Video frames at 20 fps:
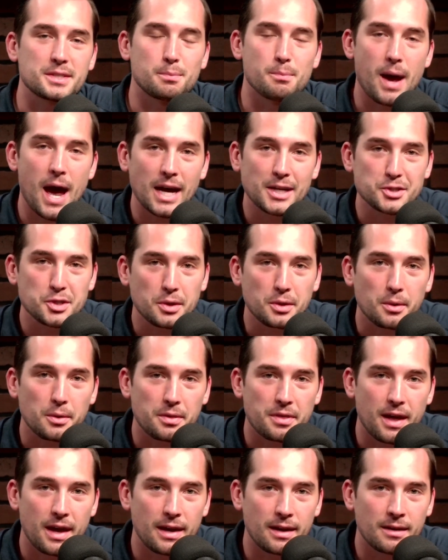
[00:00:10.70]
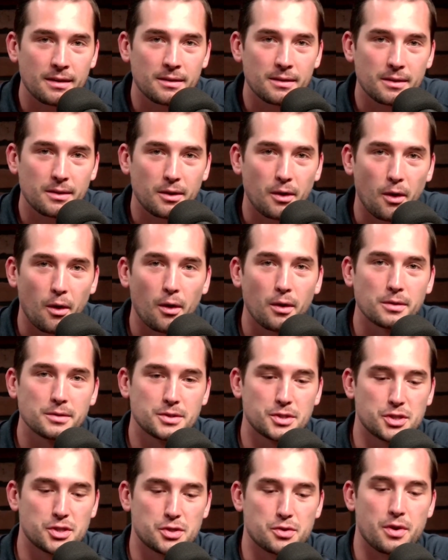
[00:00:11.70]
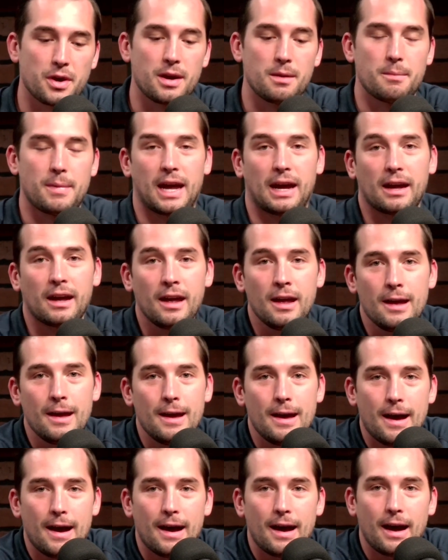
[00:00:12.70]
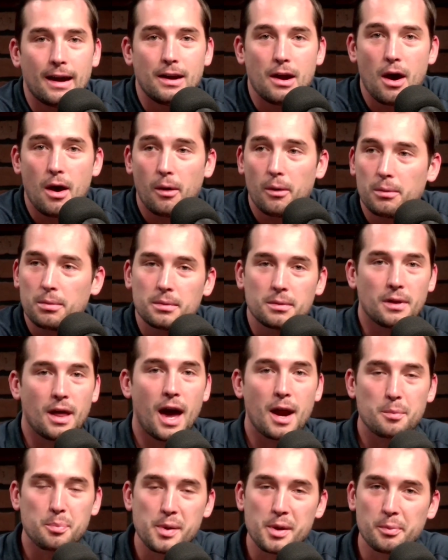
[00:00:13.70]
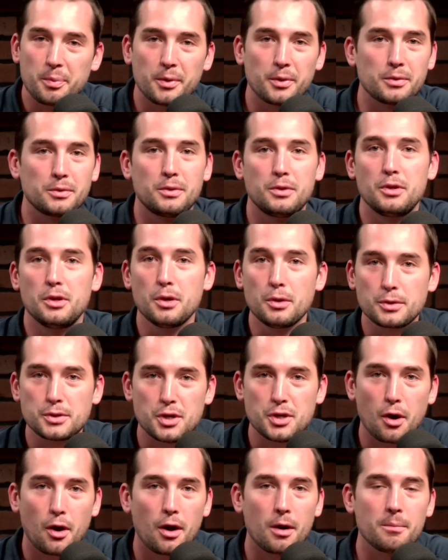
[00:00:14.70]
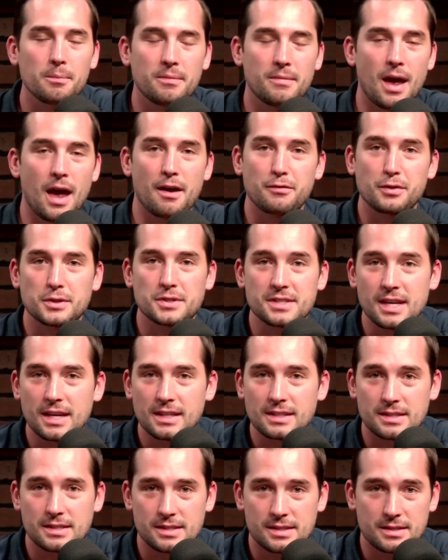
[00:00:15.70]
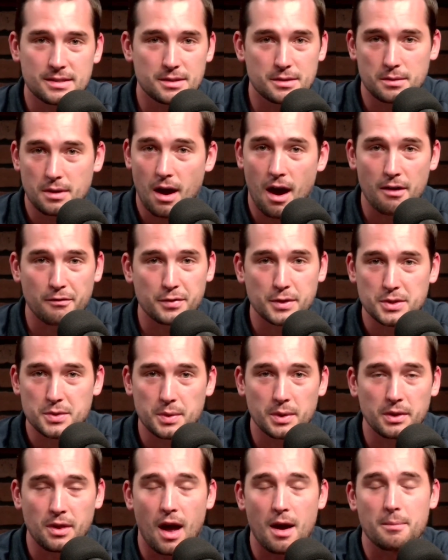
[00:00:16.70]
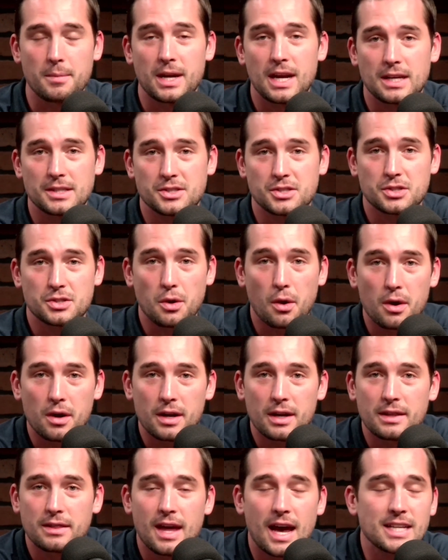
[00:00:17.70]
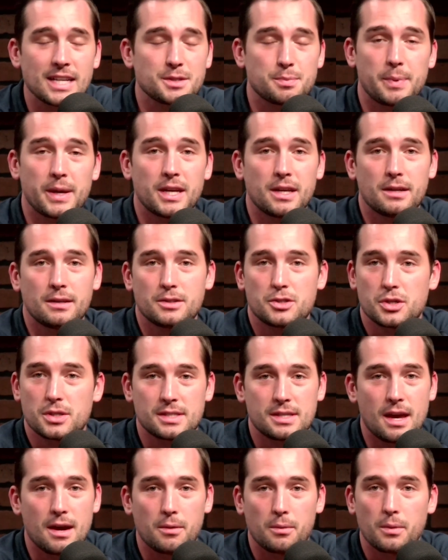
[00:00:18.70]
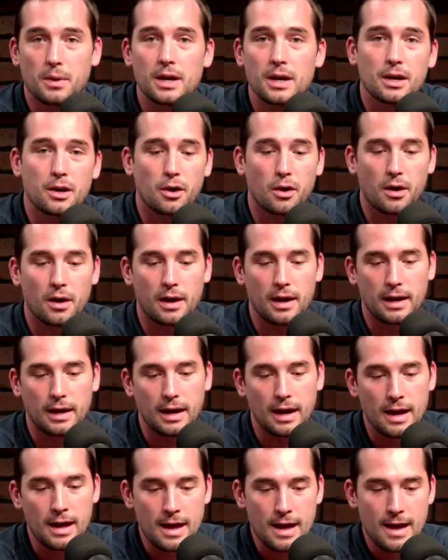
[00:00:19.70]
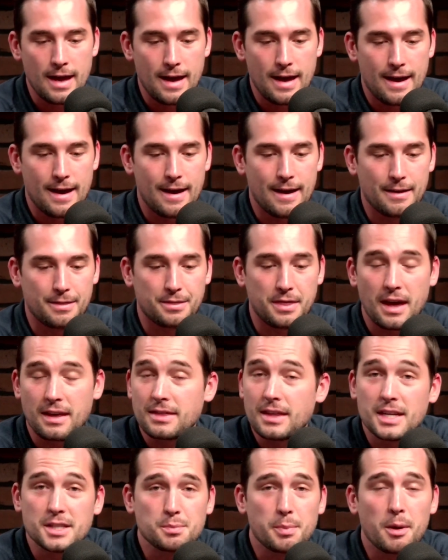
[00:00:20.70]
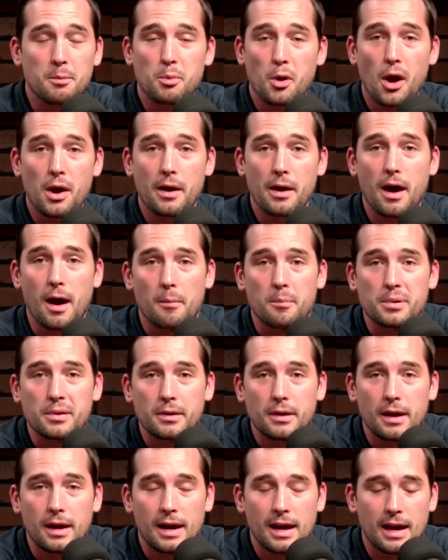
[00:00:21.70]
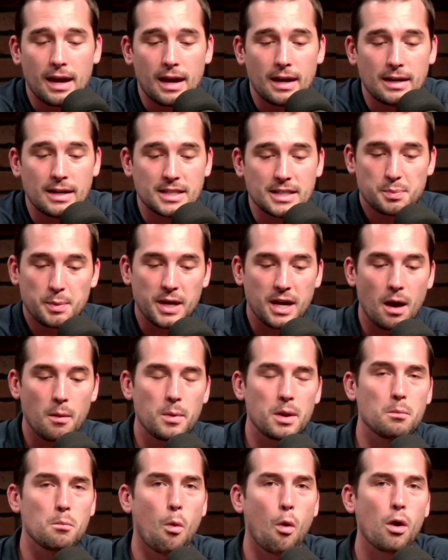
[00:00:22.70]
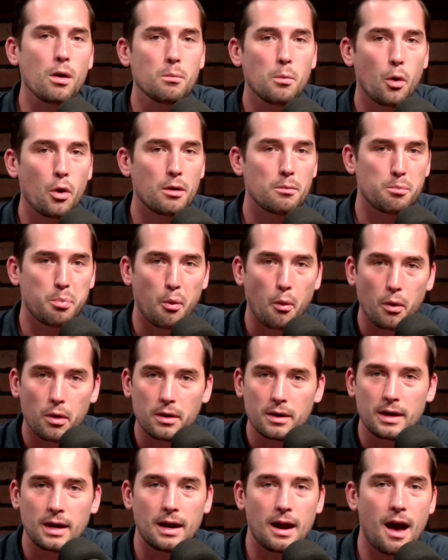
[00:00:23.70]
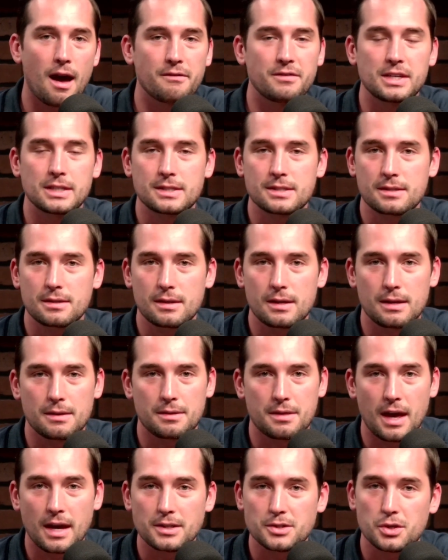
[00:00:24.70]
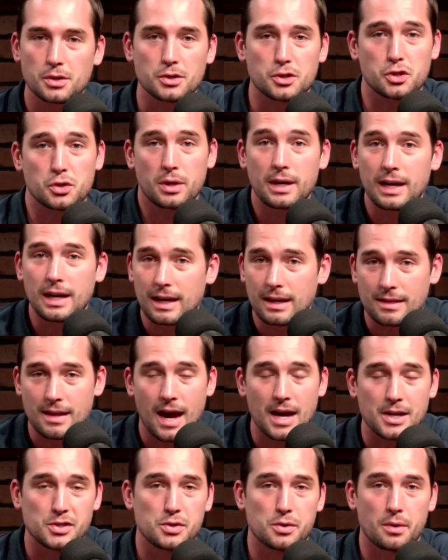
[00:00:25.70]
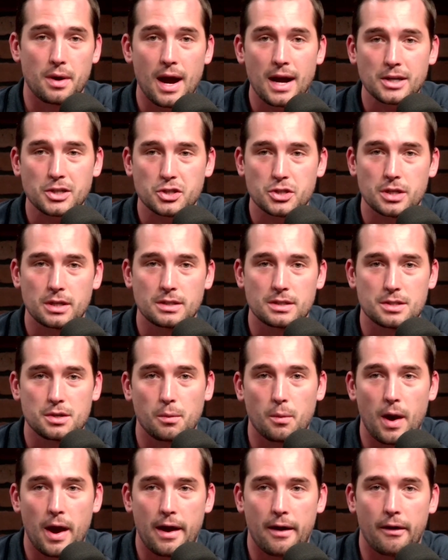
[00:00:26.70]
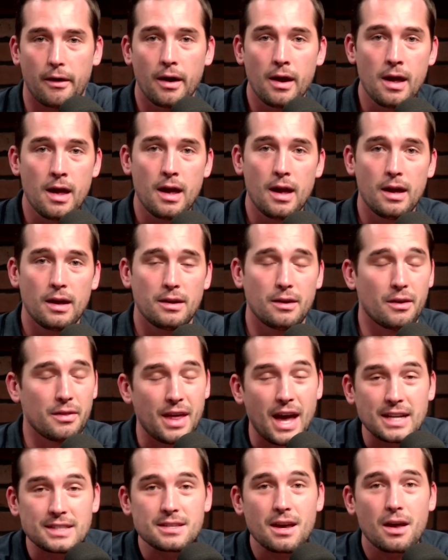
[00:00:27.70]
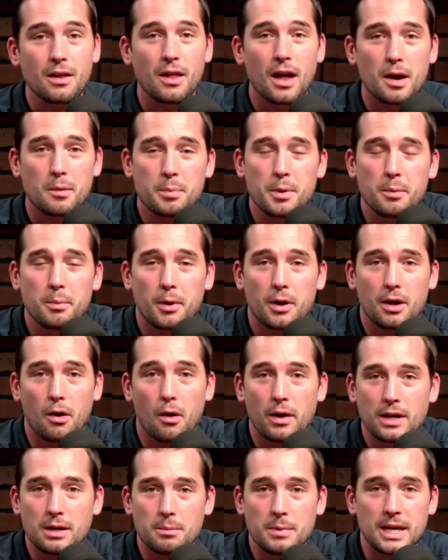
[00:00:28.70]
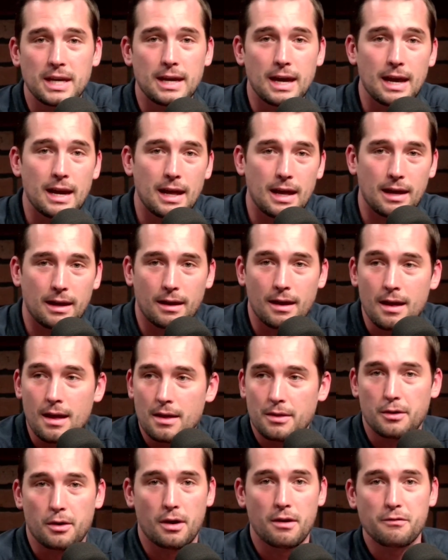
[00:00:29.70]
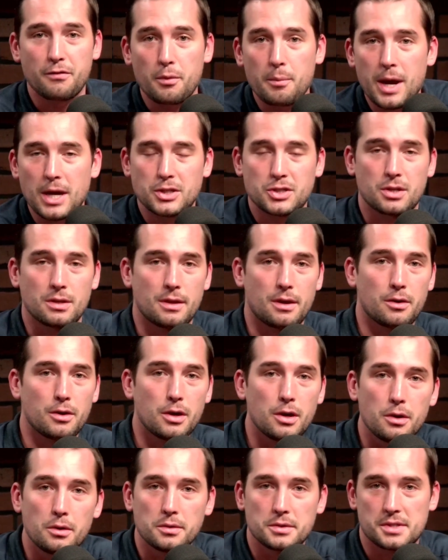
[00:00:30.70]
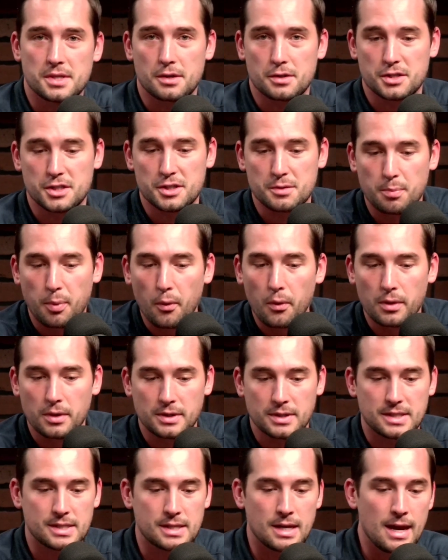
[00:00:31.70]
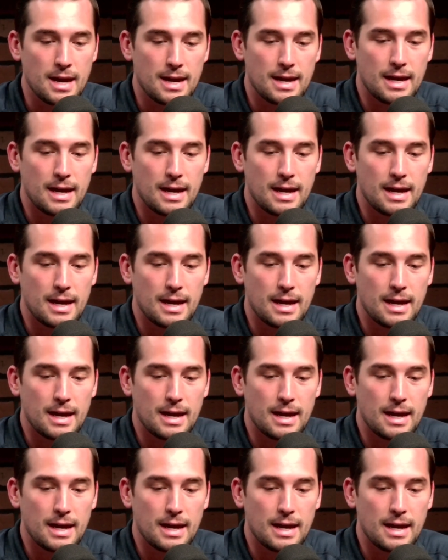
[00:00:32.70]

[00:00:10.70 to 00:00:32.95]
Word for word: this magical thing called streaming. Uh, I know a lot of people, new term ever since conference realignment has started. That's been just a reoccurring uh, thing that's been brought up. And it's becoming more and more important. And obviously, things are trending in that direction to where, you know, that's how a lot of people are going to be getting their information, their news, their sports